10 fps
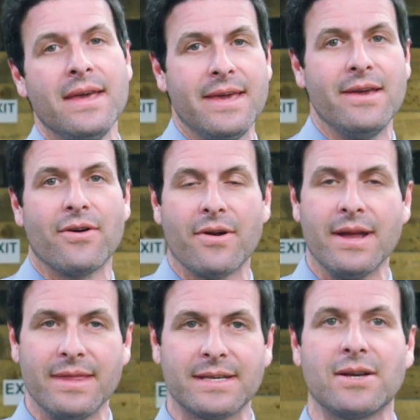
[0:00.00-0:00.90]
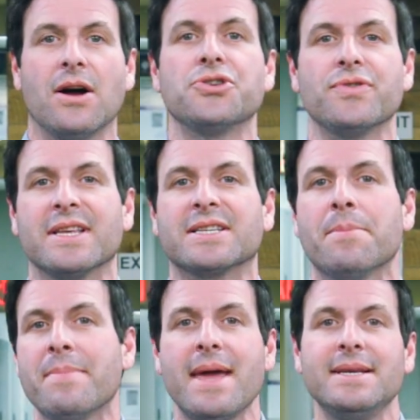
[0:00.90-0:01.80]
here in this country, this
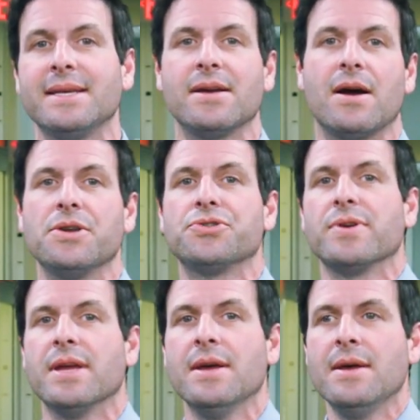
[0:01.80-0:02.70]
amazing country.